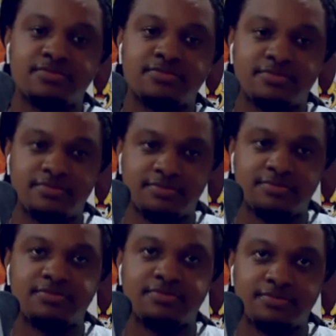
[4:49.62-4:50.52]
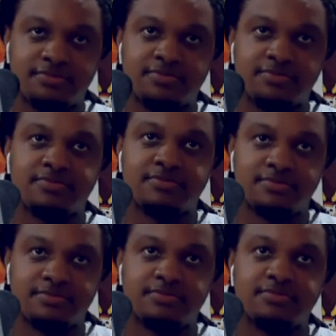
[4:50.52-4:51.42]

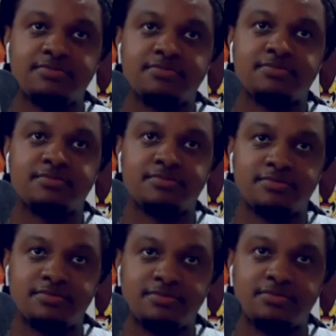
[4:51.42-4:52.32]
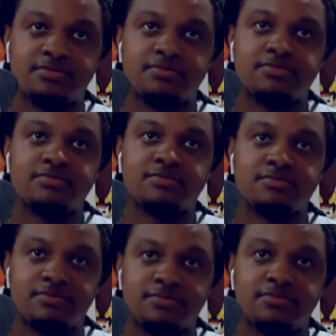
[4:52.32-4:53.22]

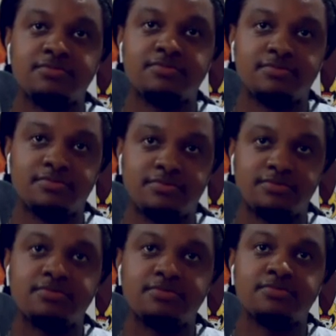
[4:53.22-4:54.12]
(not speaking)